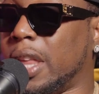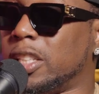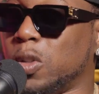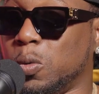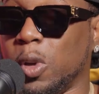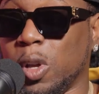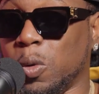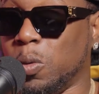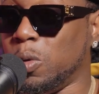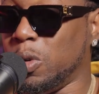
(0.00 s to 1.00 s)
so,
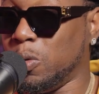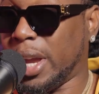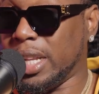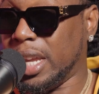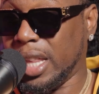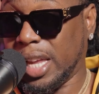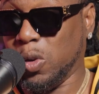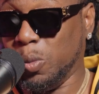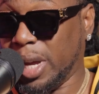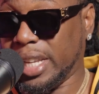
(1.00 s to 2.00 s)
right there, like
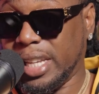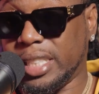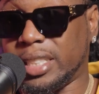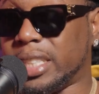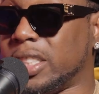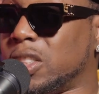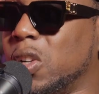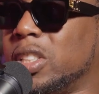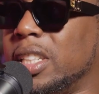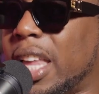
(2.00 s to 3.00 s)
you got to get sentenced
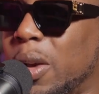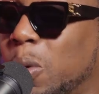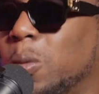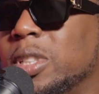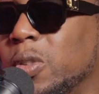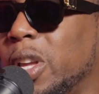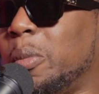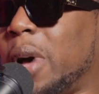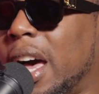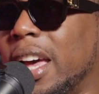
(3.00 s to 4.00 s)
13. Like what was on
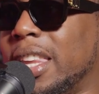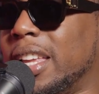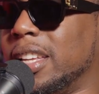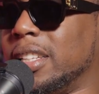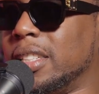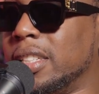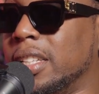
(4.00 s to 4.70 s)
your mind? Like